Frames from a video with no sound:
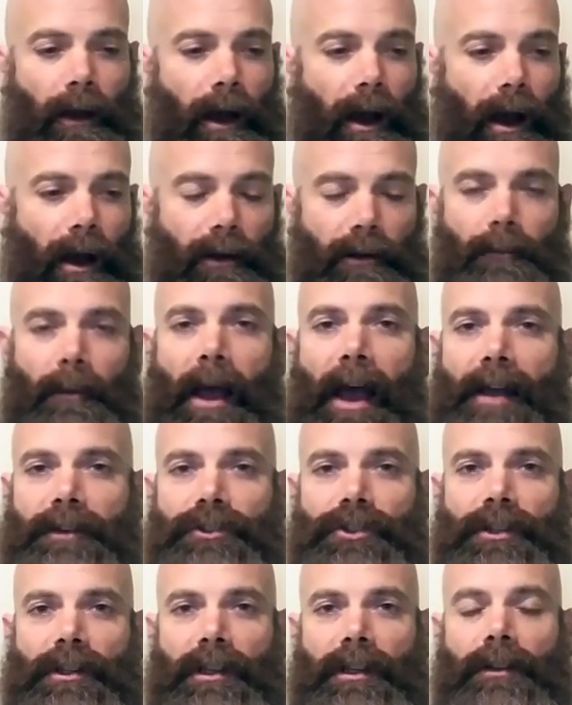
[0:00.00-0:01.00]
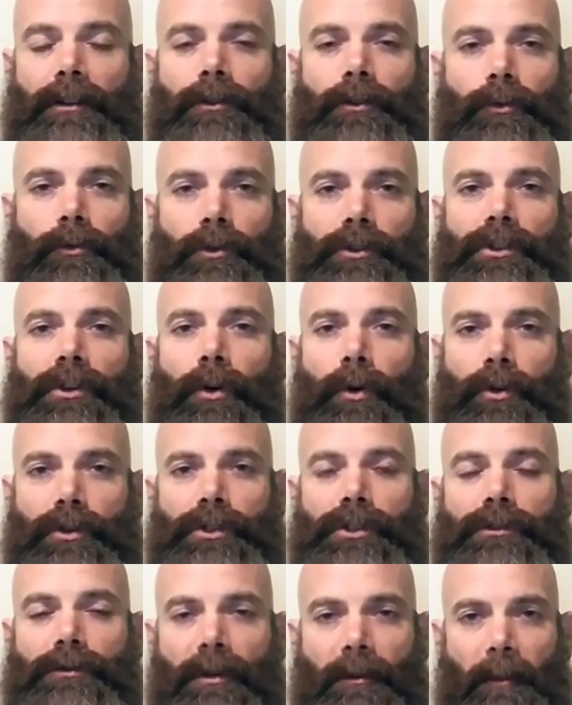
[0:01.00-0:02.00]
are imagining would
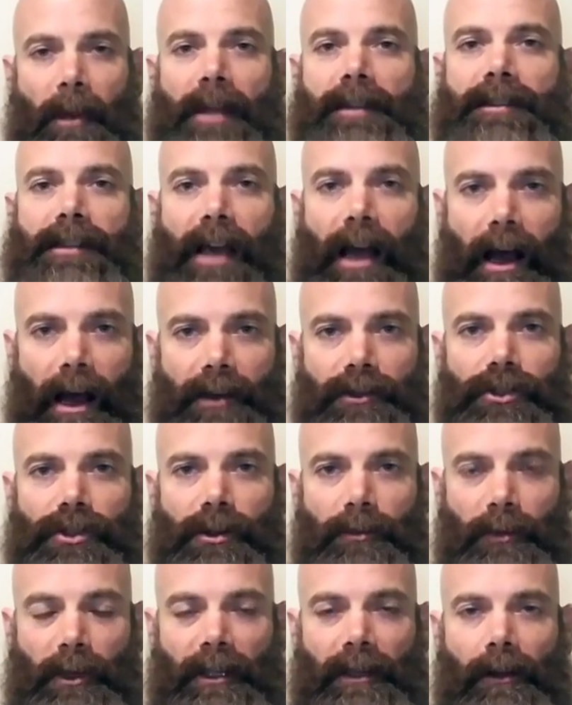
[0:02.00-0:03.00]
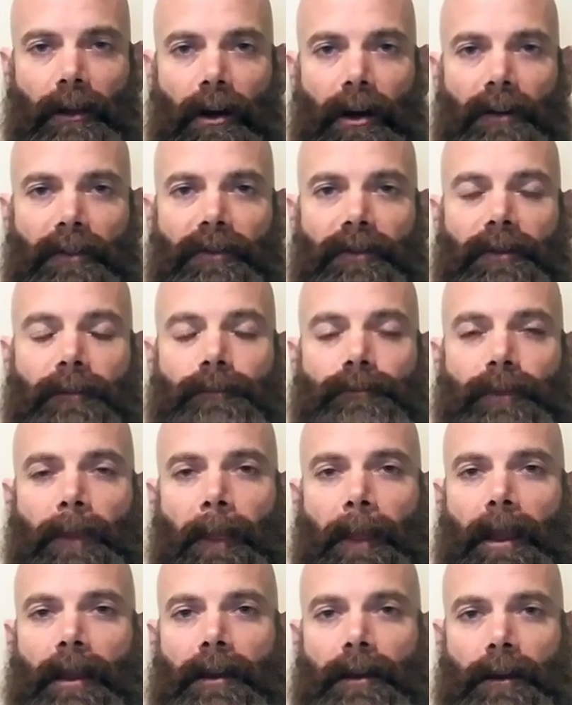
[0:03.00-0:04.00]
cause you immense hardship in life.
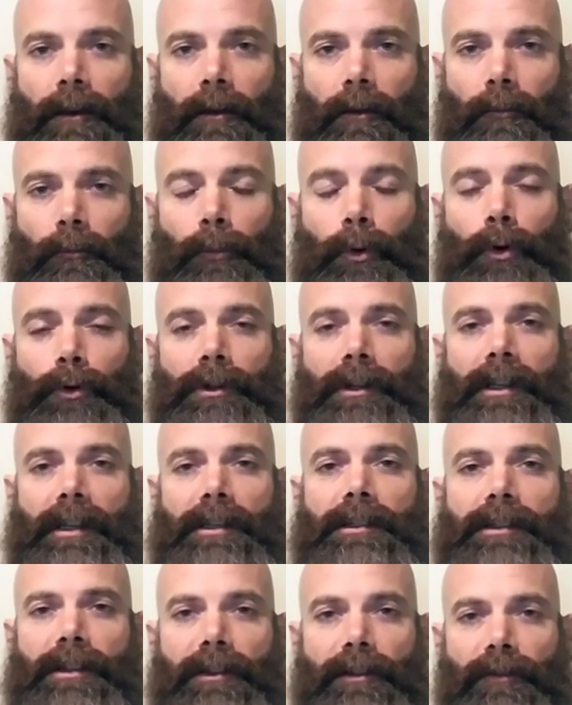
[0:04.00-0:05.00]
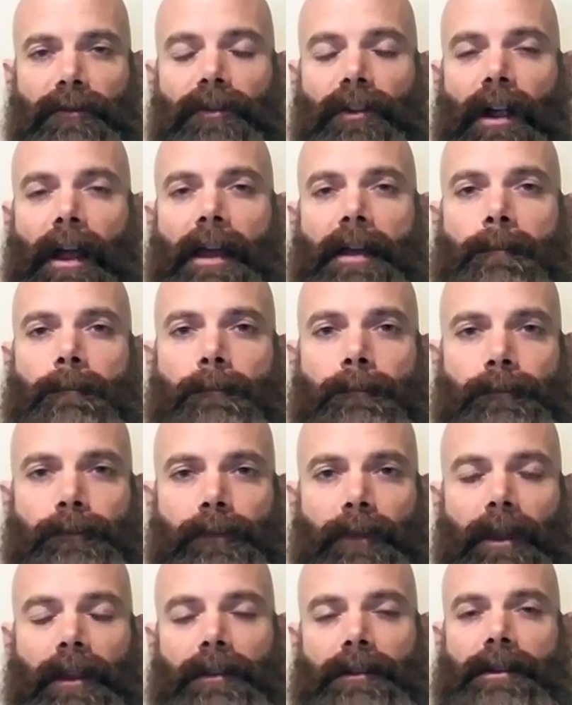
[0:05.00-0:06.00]
Put it into the frame.
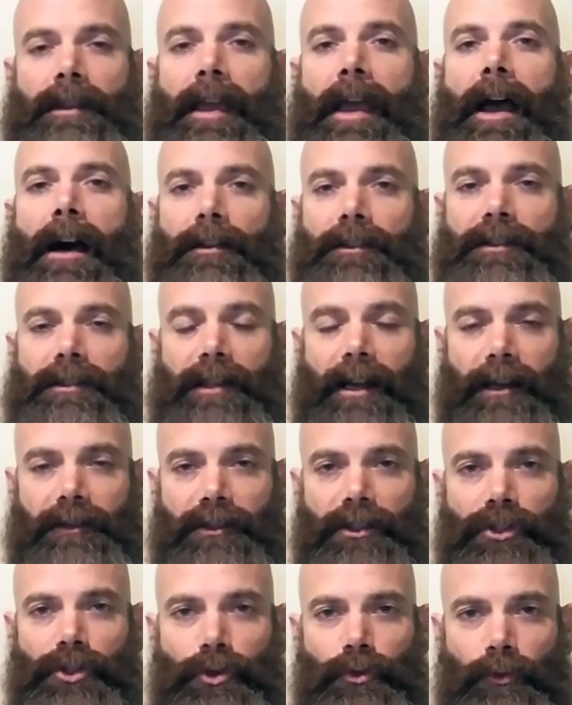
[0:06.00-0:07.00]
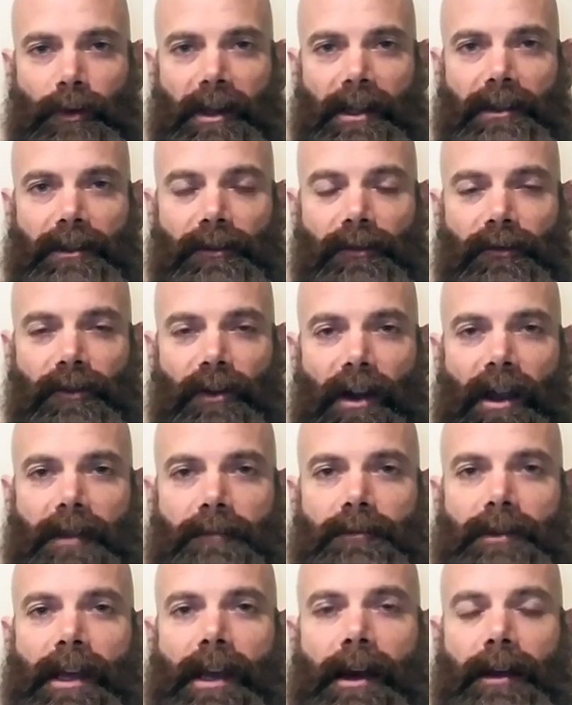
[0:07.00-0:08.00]
Now start to shrink the
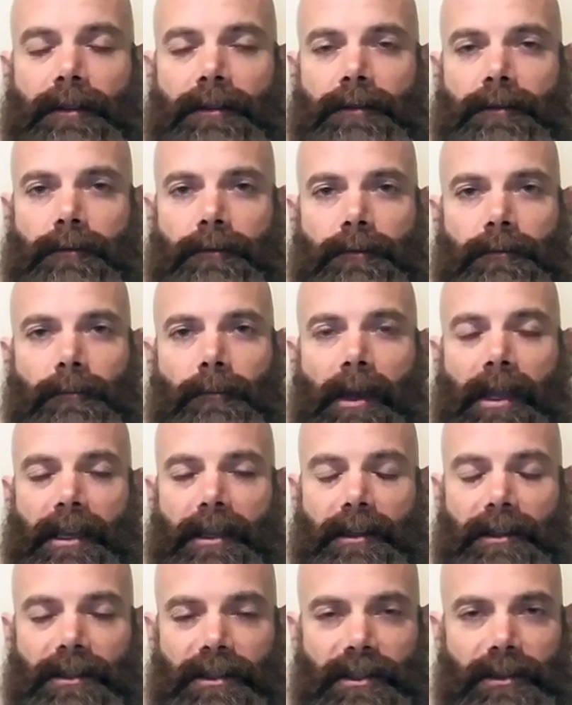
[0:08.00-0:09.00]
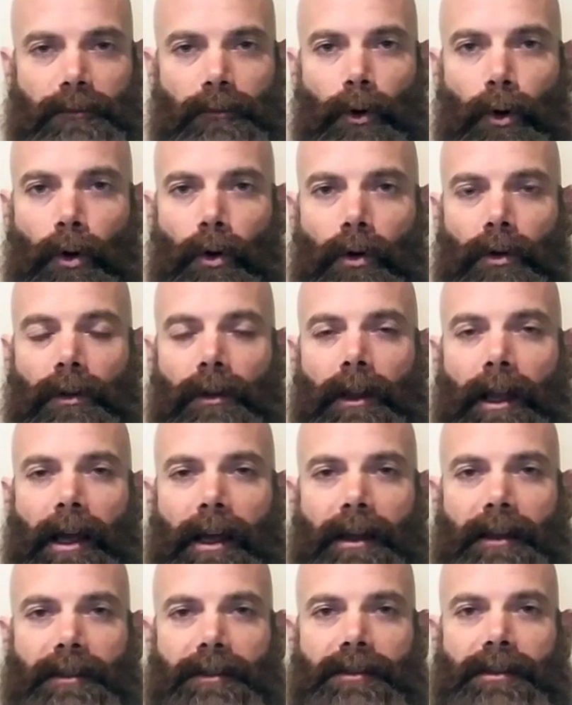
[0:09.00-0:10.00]
frame down. Make it as small
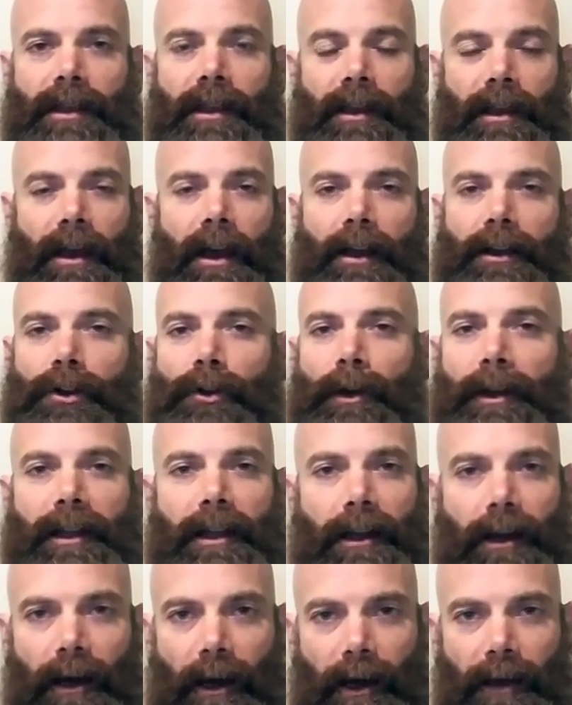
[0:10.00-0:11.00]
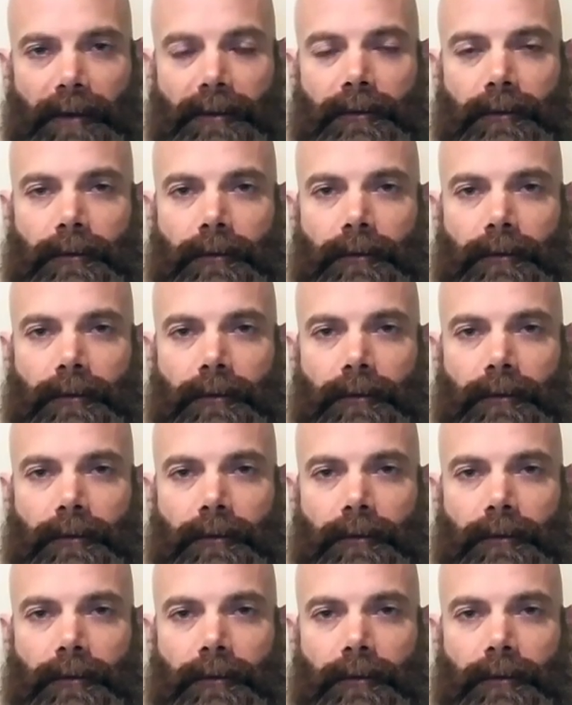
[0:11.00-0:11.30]
as a credit card.